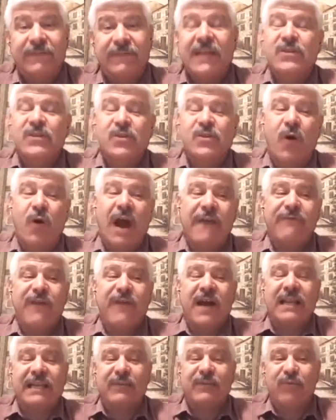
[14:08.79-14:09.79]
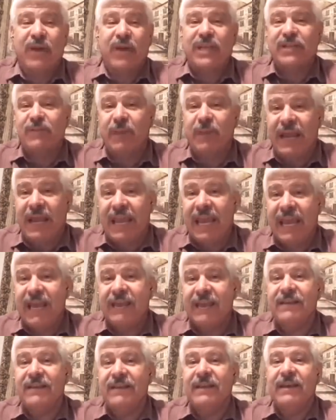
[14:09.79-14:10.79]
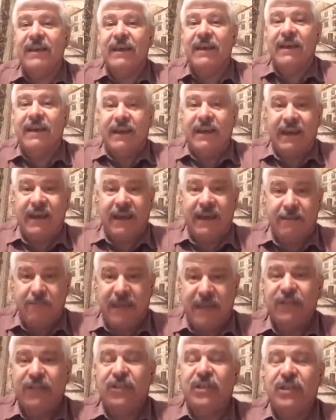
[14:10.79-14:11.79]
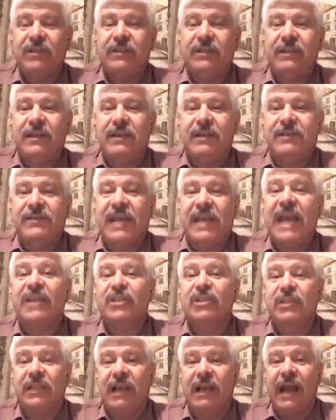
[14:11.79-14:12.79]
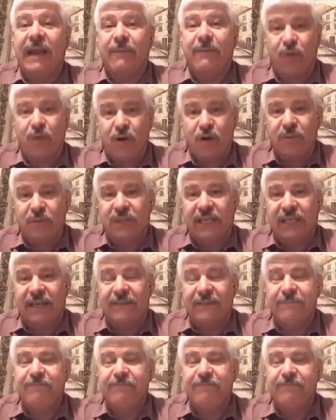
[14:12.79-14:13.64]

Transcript: So I finally raised my hand and mentioned it's actually hyperbole.